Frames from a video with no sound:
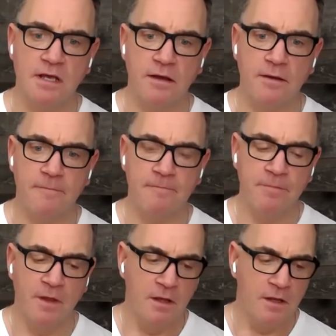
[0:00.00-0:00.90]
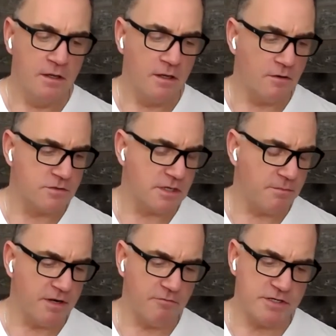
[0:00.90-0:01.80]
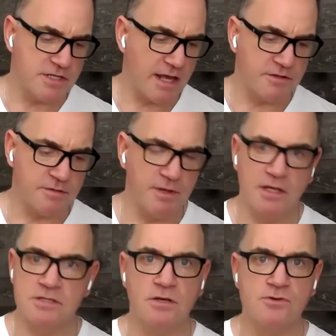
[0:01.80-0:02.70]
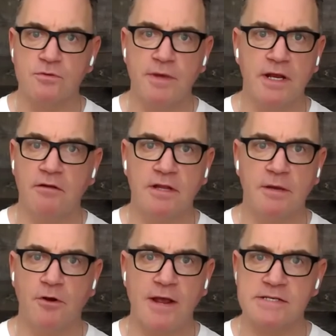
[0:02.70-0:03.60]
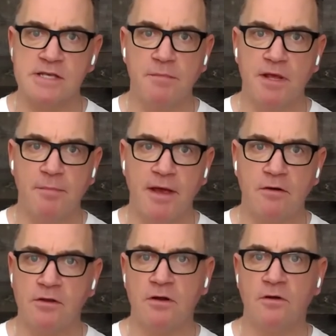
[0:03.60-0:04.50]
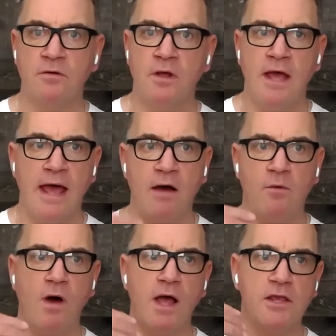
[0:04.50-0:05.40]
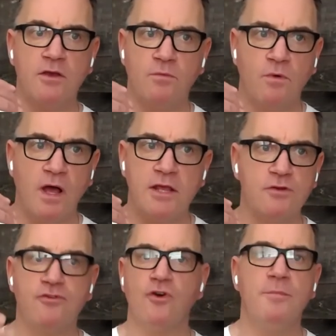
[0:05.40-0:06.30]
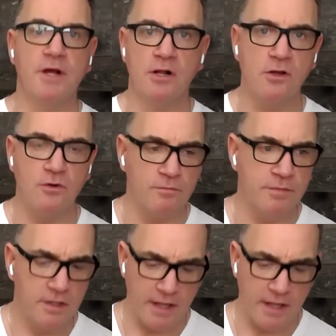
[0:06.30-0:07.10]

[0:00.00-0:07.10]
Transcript: Um, you know, somebody reached out to me on social media and they were asking me about, you know, how why are you why are you doom and gloom?